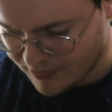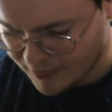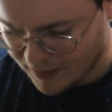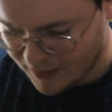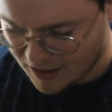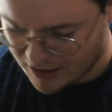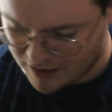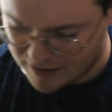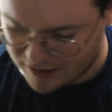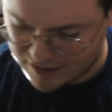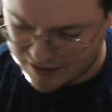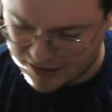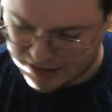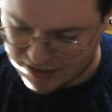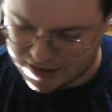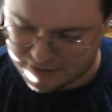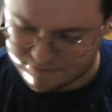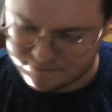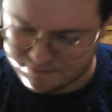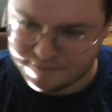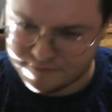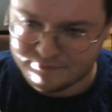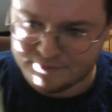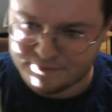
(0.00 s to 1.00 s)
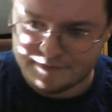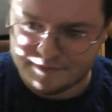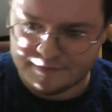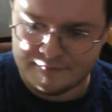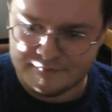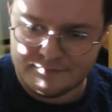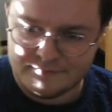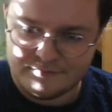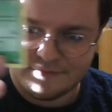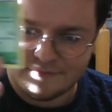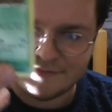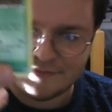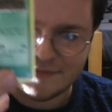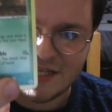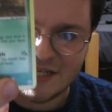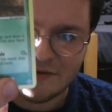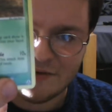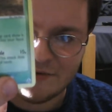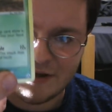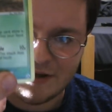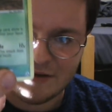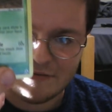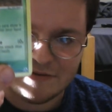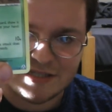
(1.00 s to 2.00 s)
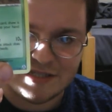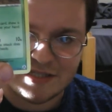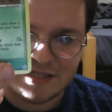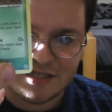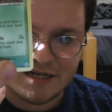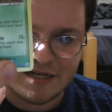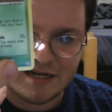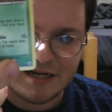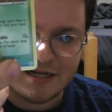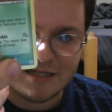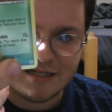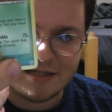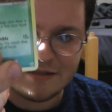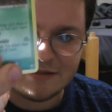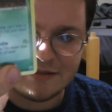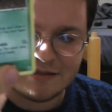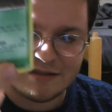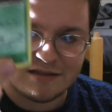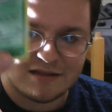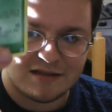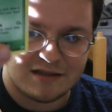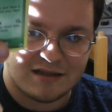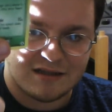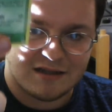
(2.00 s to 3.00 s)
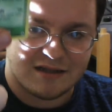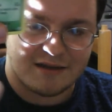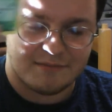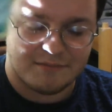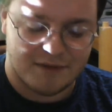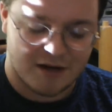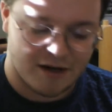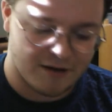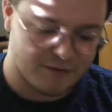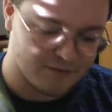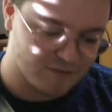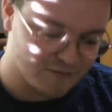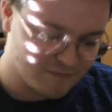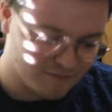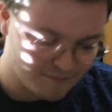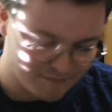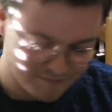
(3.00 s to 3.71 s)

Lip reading: Here we have a Seedot, clay model.